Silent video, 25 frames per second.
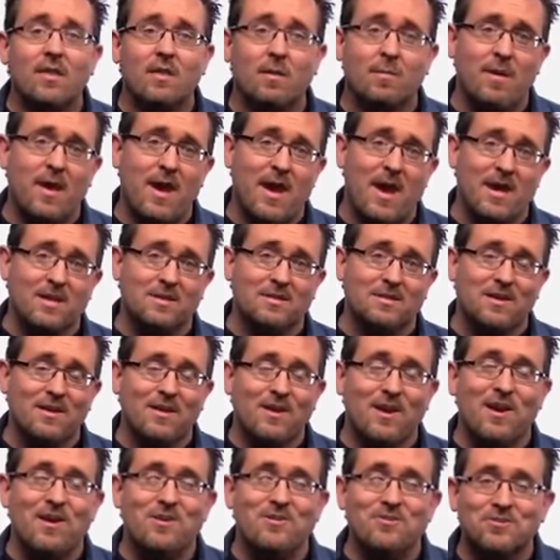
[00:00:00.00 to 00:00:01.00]
of the past.
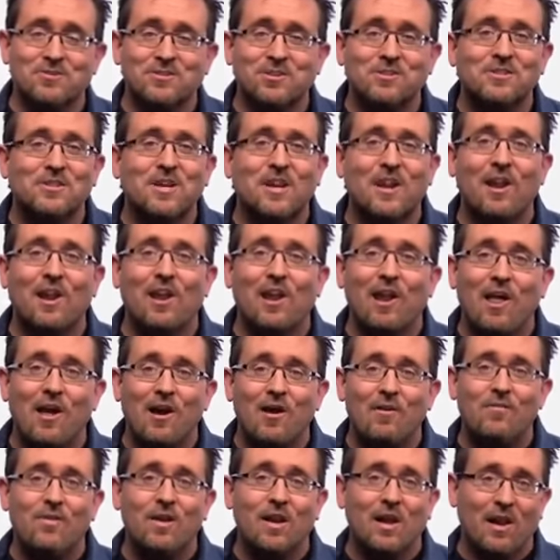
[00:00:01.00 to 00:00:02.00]
And you're just going to love the